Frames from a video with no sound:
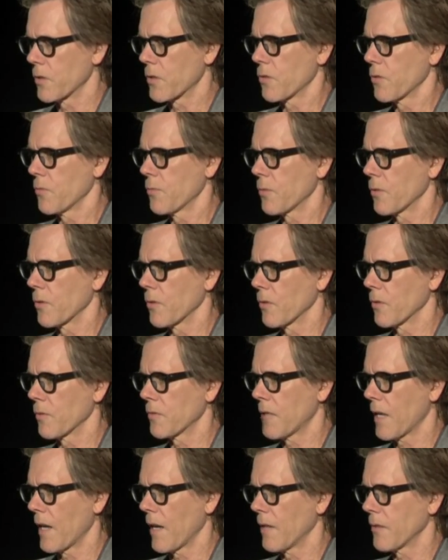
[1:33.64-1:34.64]
super
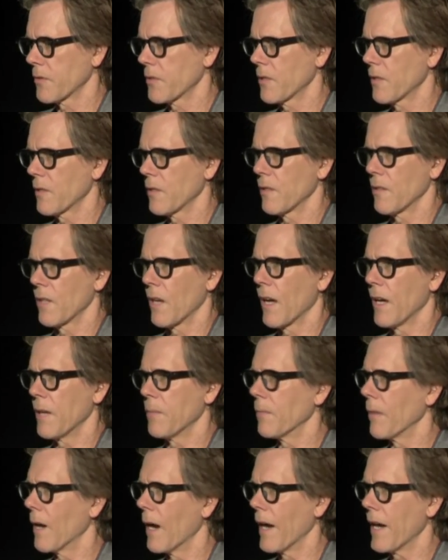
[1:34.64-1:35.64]
talented and that I
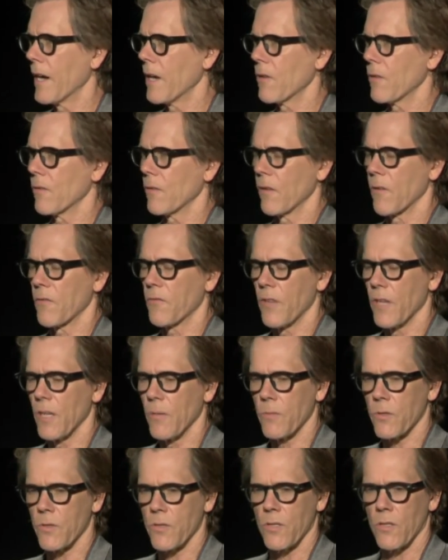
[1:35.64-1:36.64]
admire and are
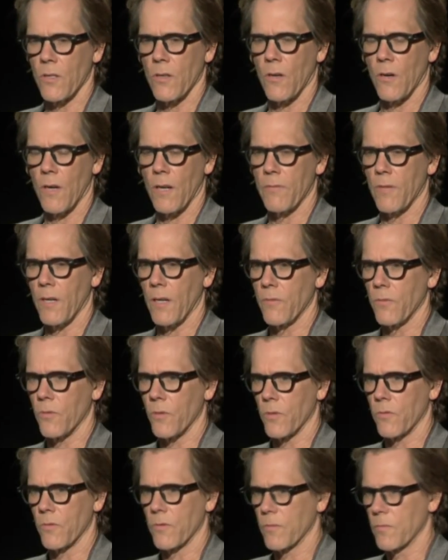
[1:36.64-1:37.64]
famous. You know, I've, I've,
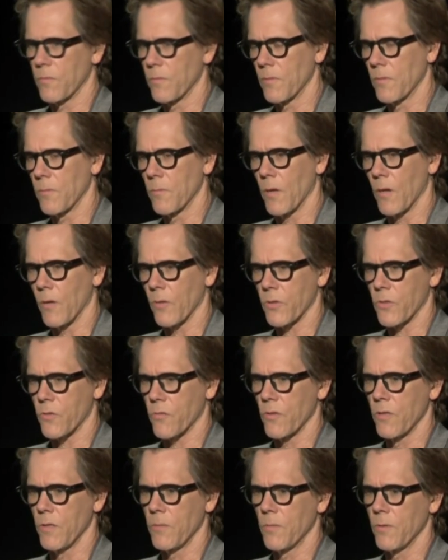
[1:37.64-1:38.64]
worked with Meryl
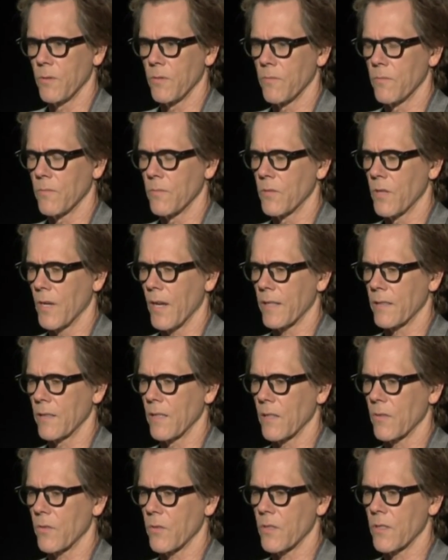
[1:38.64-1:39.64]
Streep and Jack
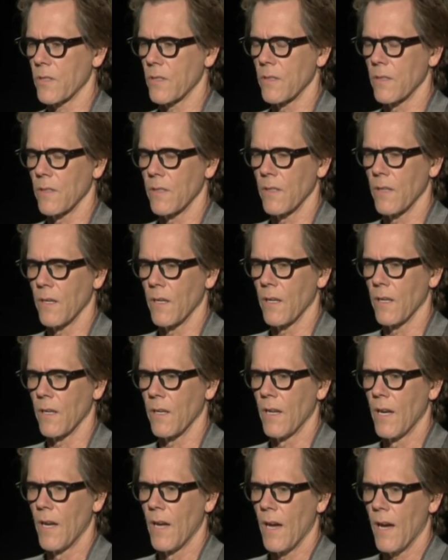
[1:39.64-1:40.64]
Nicholson, and,
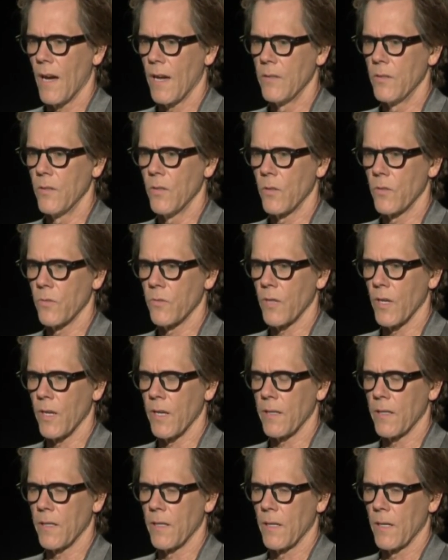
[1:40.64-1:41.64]
and I know
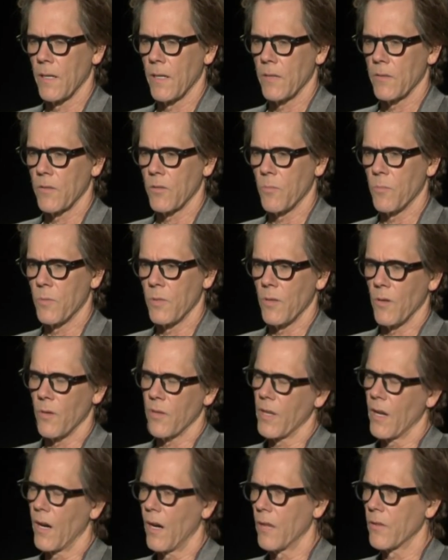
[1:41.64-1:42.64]
that to be on
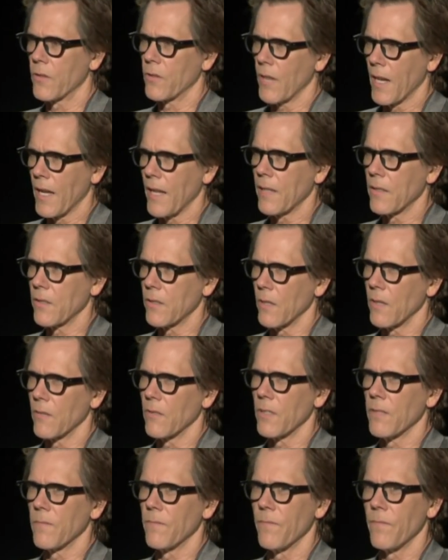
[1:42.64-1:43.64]
the other end of
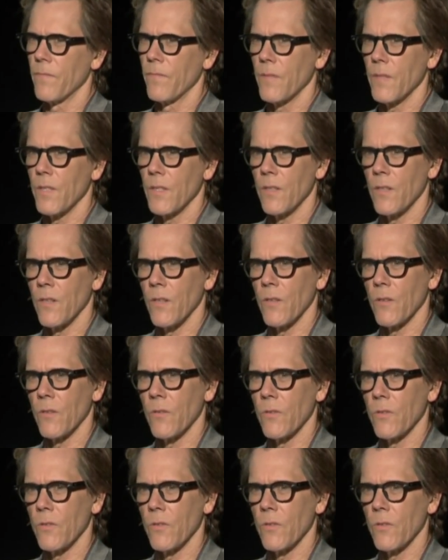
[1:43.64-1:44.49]
it, you know,